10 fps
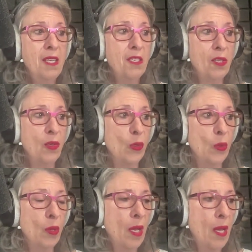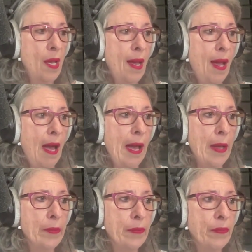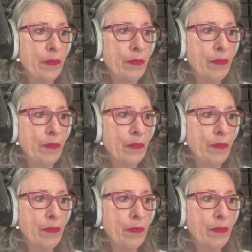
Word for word: to. Um,